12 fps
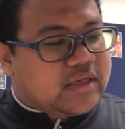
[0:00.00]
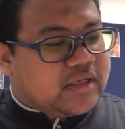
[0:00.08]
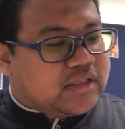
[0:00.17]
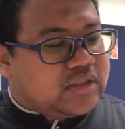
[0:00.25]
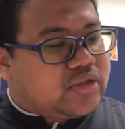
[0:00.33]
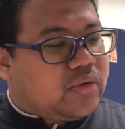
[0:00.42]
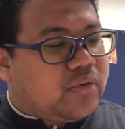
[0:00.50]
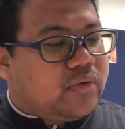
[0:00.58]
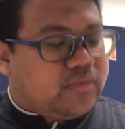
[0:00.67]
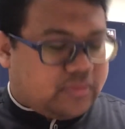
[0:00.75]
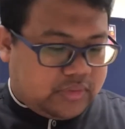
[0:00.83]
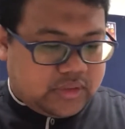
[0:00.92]
So,
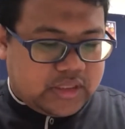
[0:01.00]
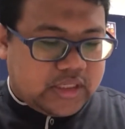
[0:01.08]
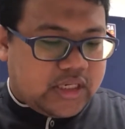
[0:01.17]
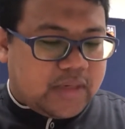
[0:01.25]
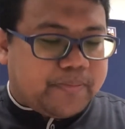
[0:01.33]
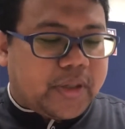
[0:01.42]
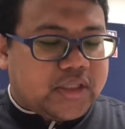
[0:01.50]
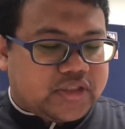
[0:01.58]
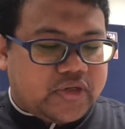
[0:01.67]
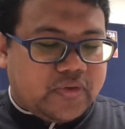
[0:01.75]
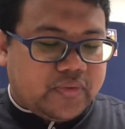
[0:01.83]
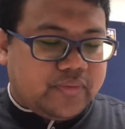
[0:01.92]
in the part
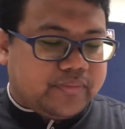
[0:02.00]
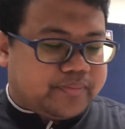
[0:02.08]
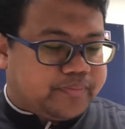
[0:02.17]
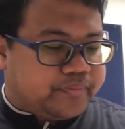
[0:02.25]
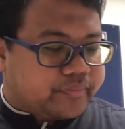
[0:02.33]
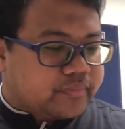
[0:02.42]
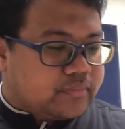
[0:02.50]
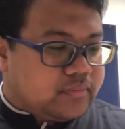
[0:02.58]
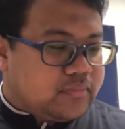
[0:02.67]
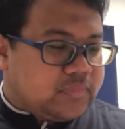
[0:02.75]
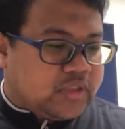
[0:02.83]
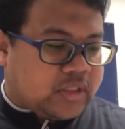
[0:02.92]
2,
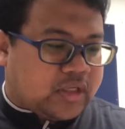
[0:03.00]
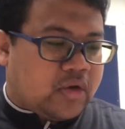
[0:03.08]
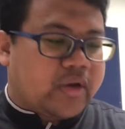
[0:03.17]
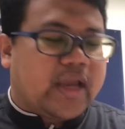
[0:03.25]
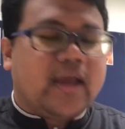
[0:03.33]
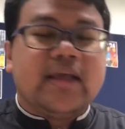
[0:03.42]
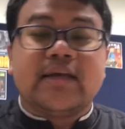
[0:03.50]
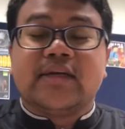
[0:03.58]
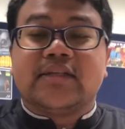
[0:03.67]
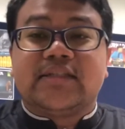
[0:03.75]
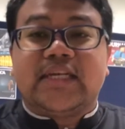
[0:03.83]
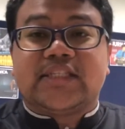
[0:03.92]
okay,
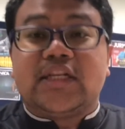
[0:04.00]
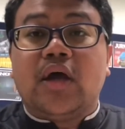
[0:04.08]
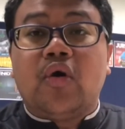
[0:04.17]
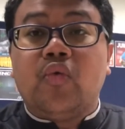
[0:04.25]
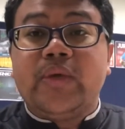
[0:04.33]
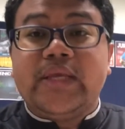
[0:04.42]
just now we